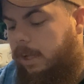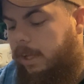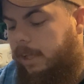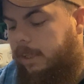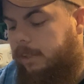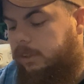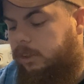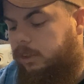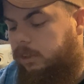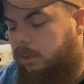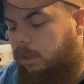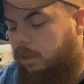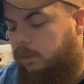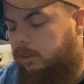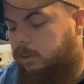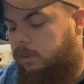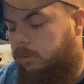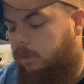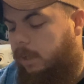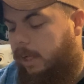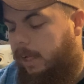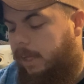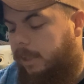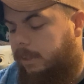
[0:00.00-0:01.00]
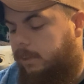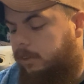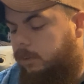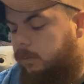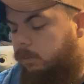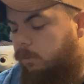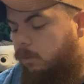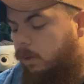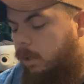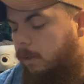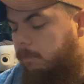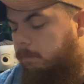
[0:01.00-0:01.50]
And she also asked,
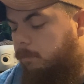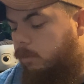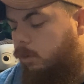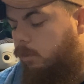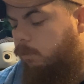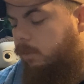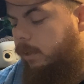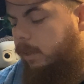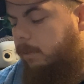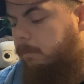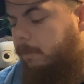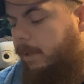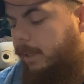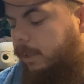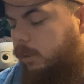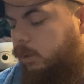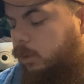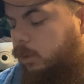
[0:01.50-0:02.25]
what movie made